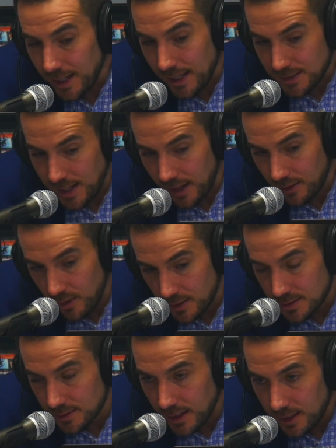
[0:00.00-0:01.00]
and we're going to get to
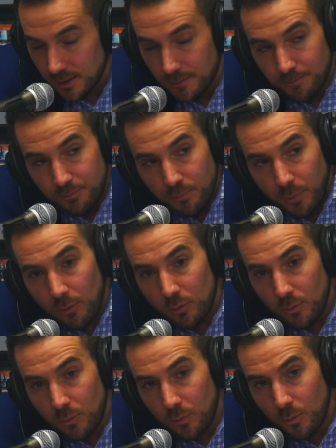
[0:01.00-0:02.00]
Kathy Austin later,
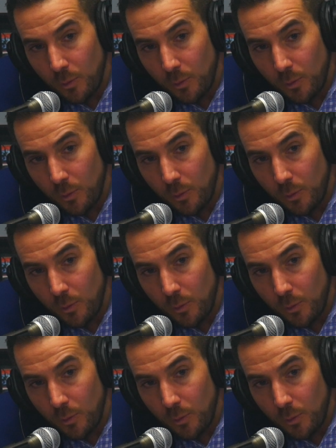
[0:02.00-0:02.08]
but